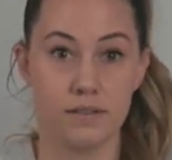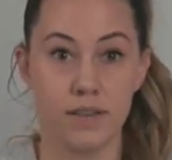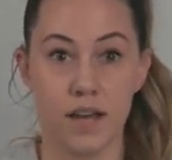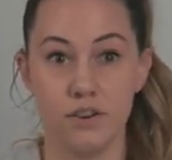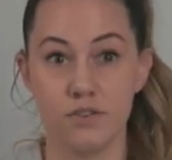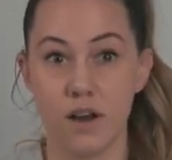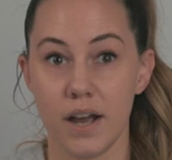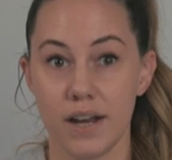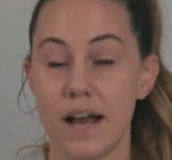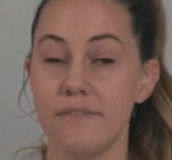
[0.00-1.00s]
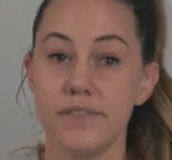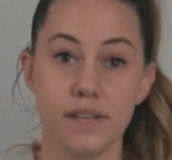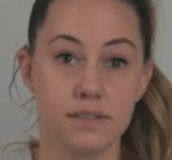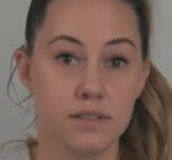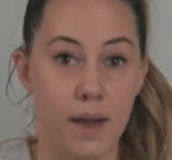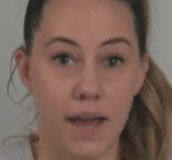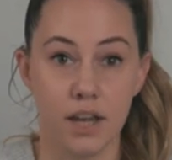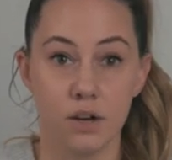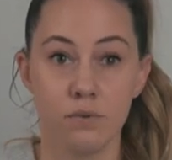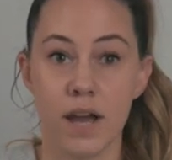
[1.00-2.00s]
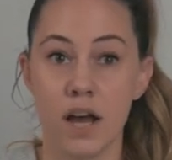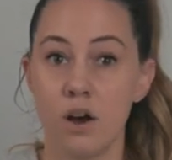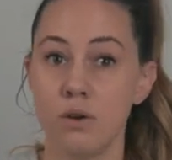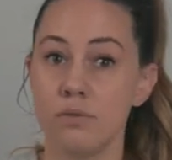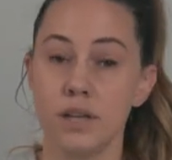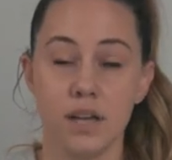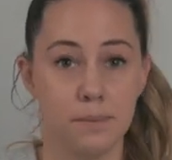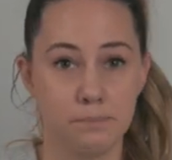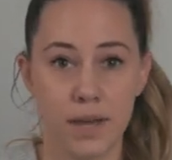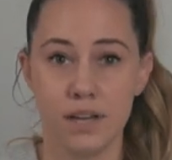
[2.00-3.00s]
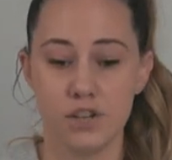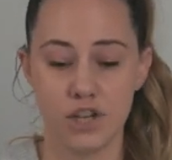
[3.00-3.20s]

that you're not gonna have things smacking around, getting paint